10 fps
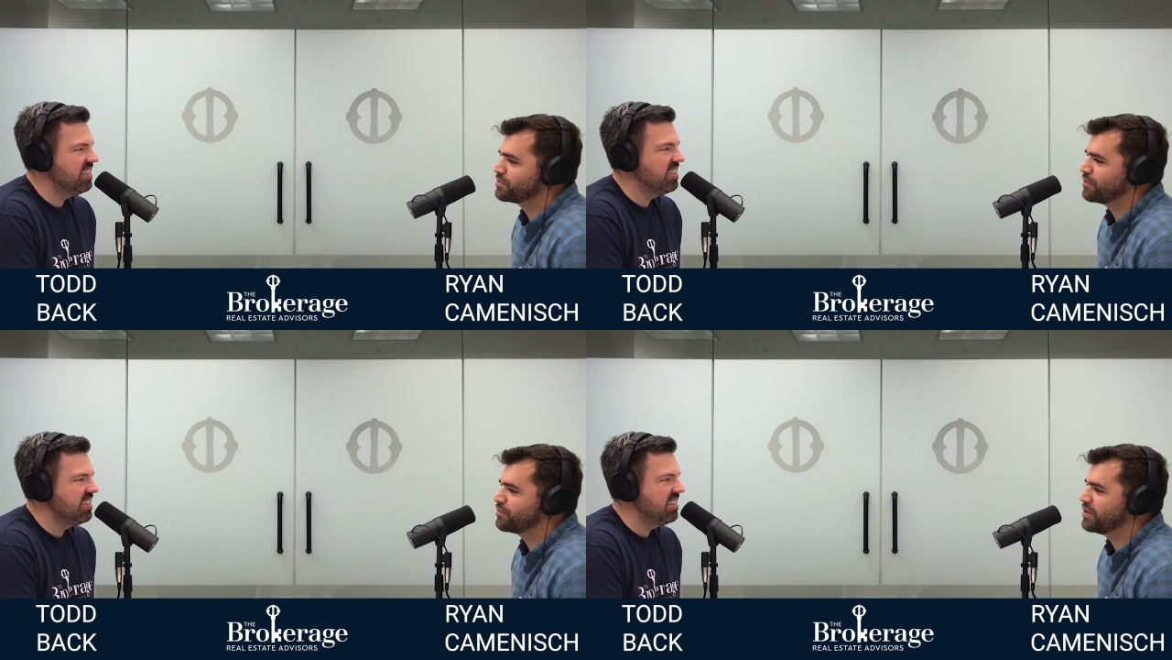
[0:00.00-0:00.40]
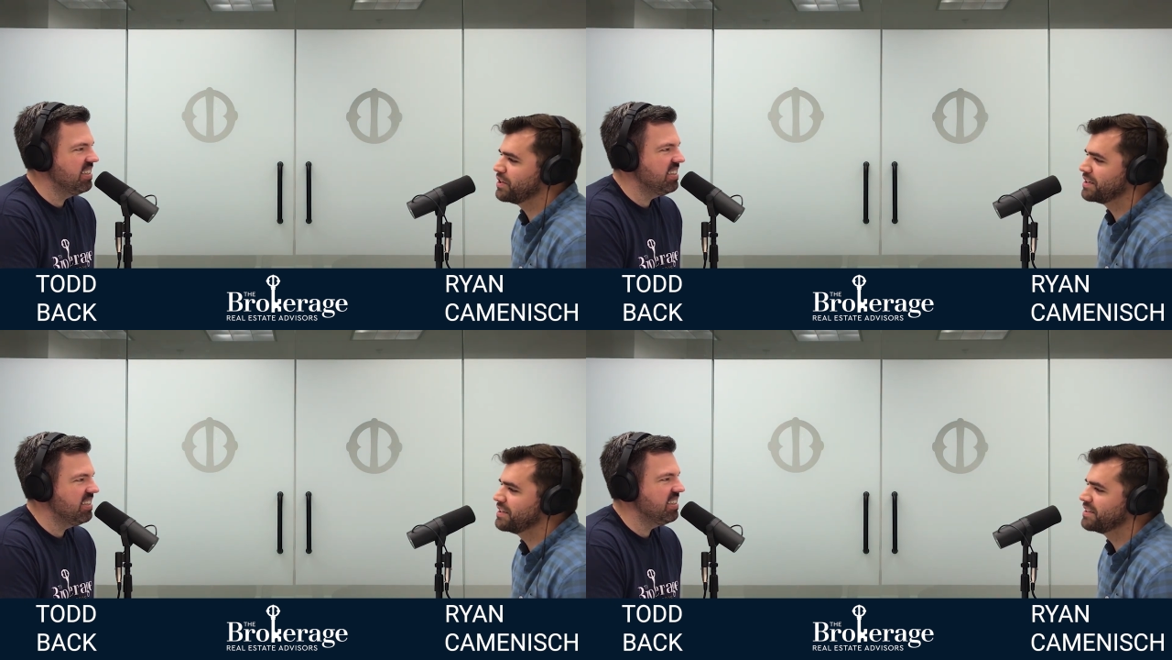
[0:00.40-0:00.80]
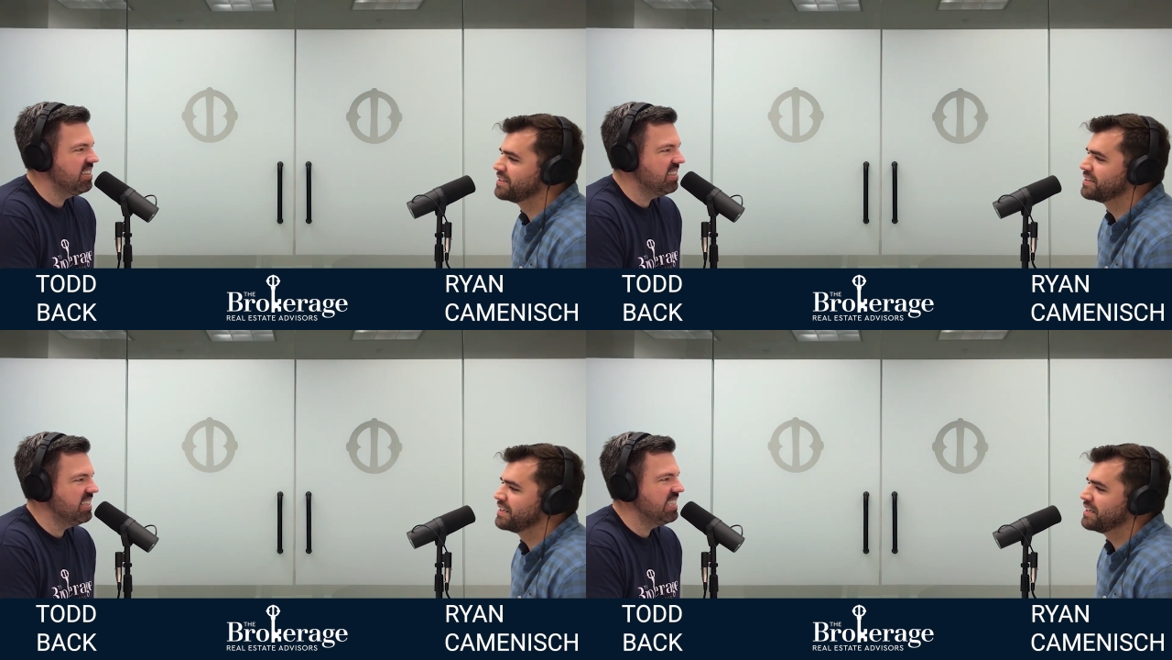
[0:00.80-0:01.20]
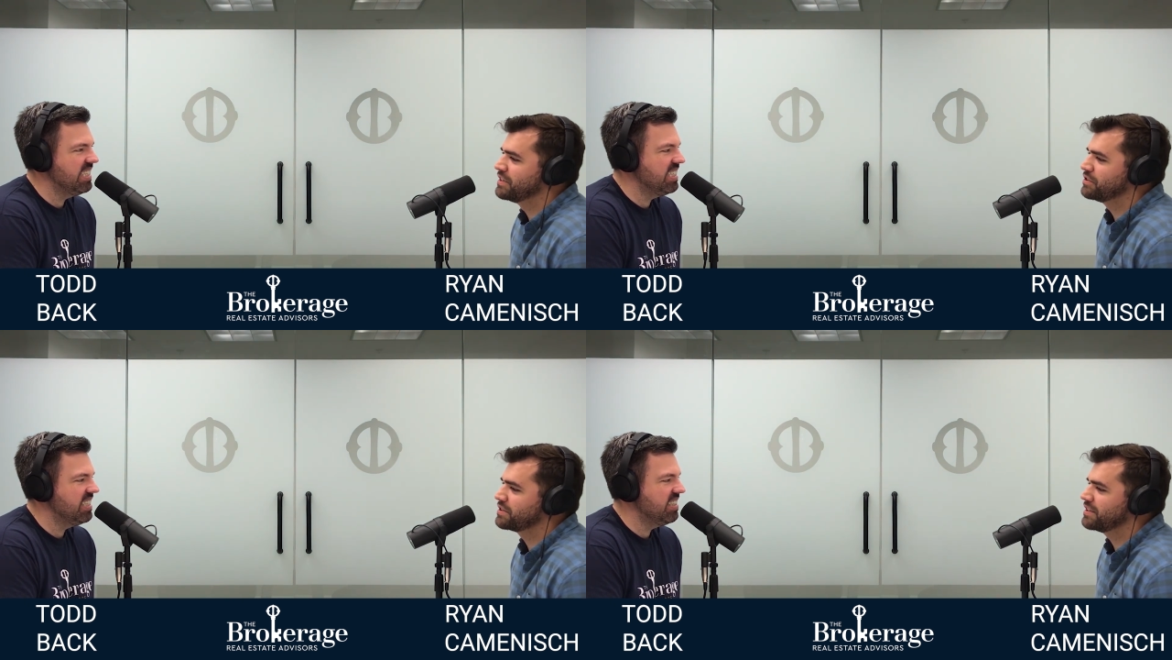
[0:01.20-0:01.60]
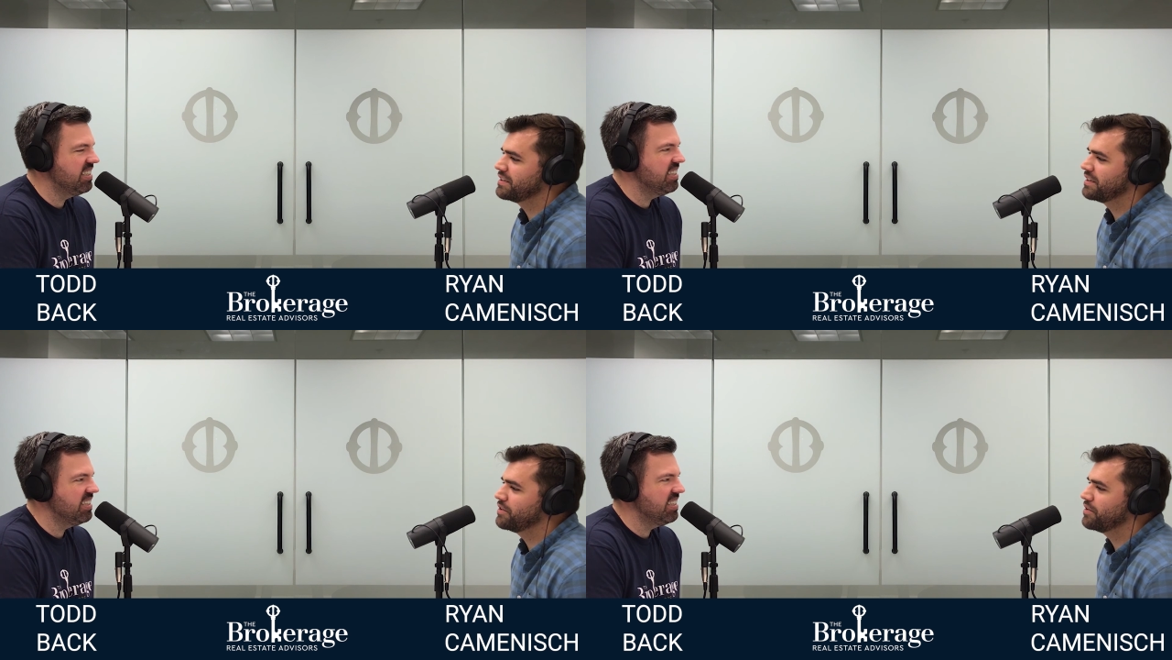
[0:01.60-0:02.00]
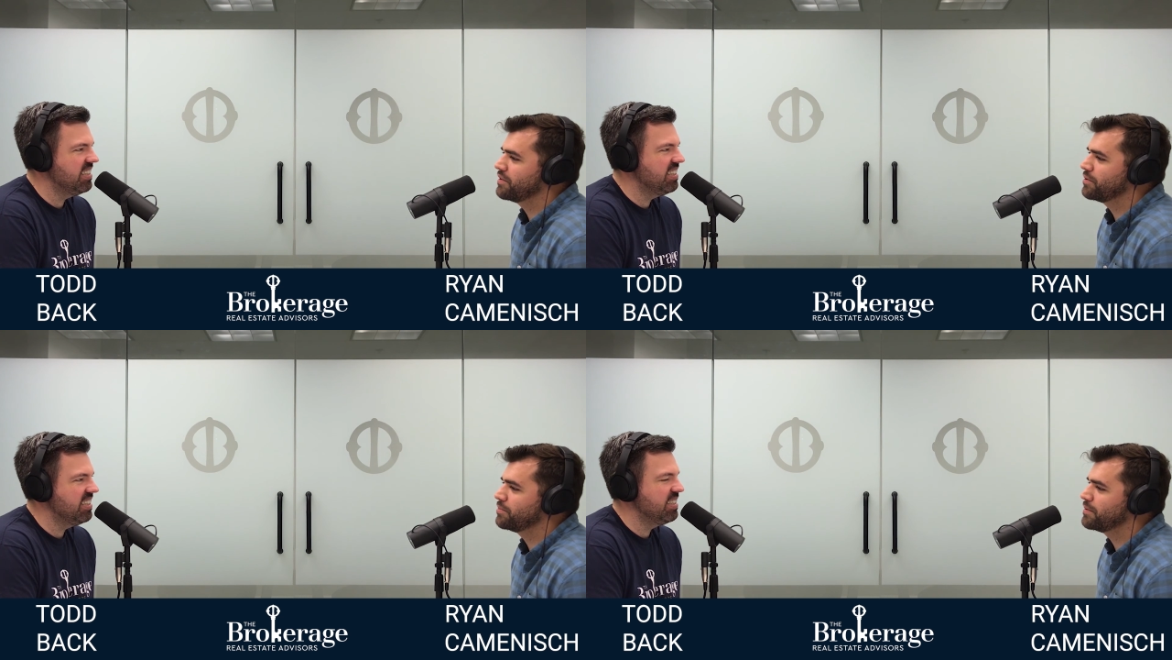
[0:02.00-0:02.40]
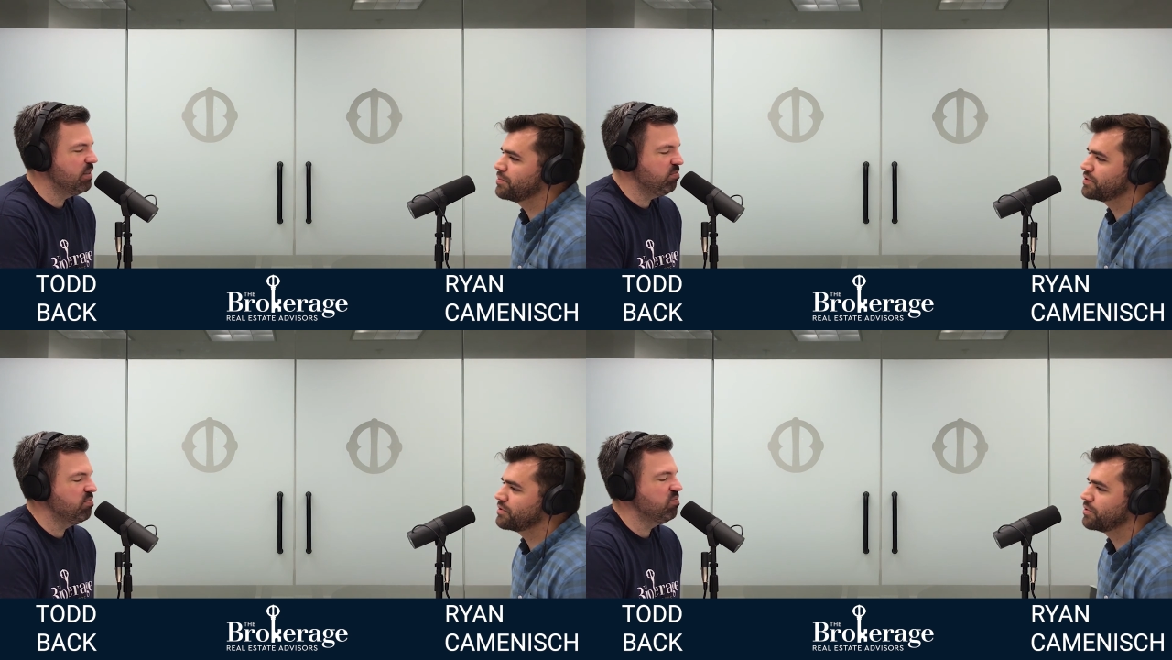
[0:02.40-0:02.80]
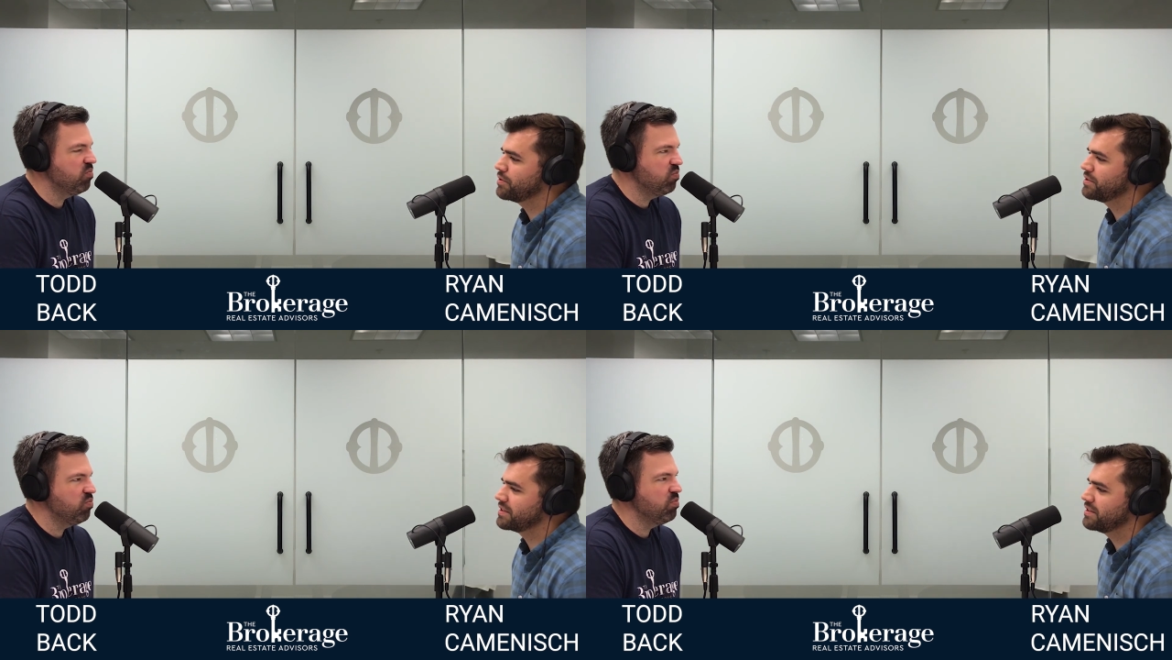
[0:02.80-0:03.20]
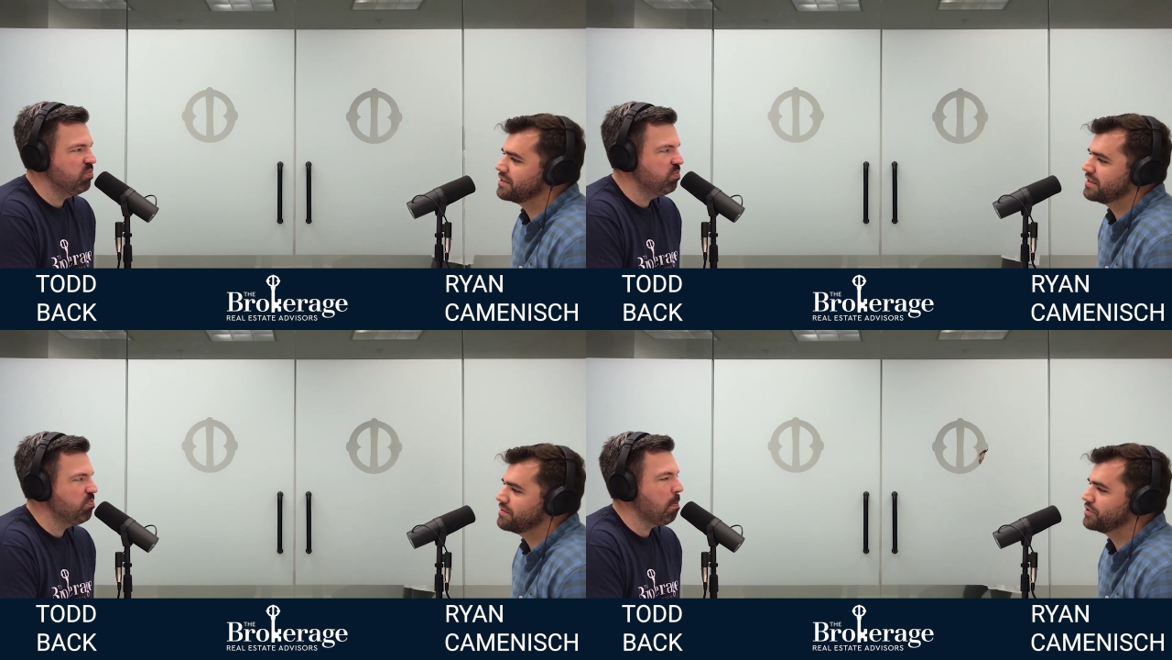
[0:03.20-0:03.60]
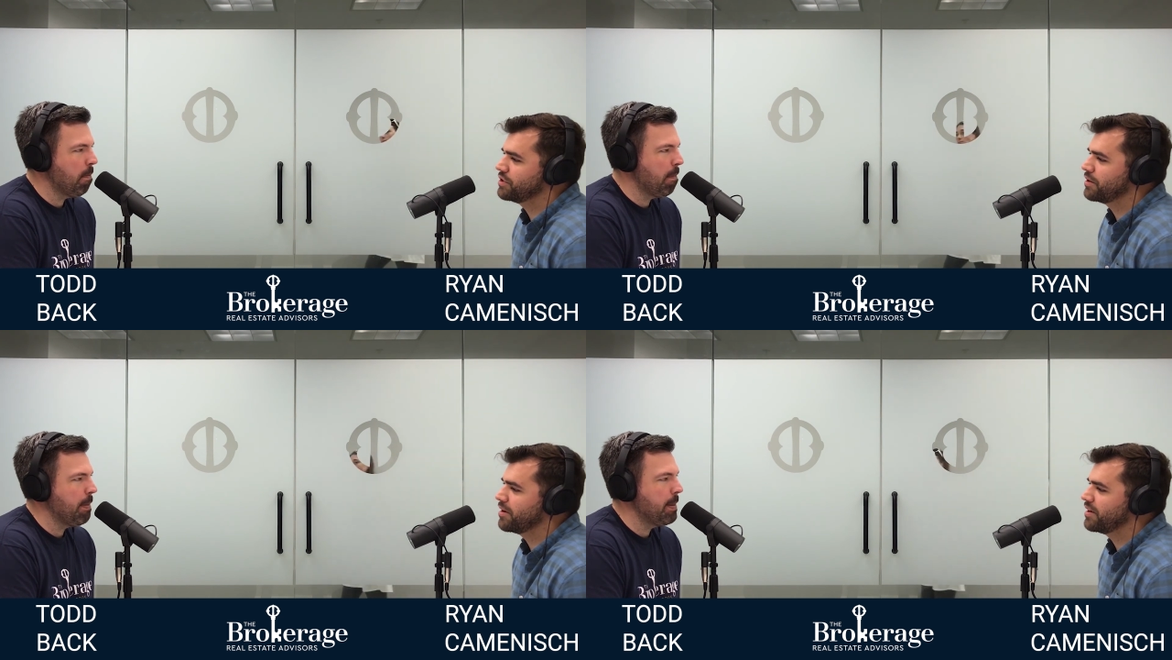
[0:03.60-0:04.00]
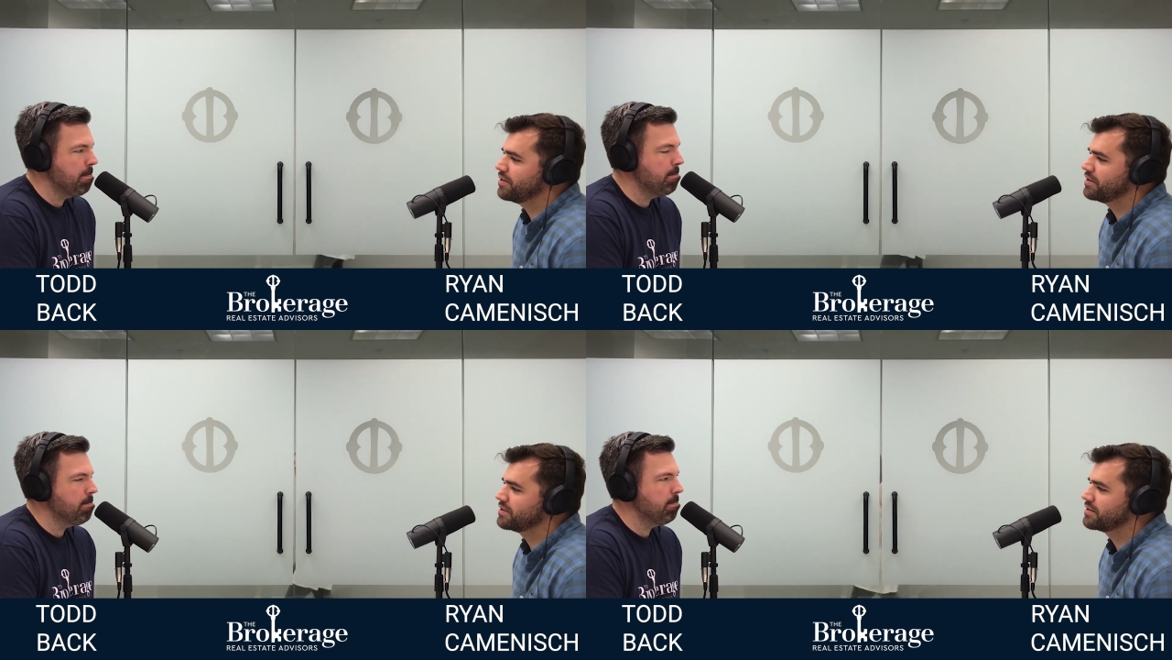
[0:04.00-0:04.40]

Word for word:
Speaker 1: It's really fun to just get to hear other people's stories and get to even share my own.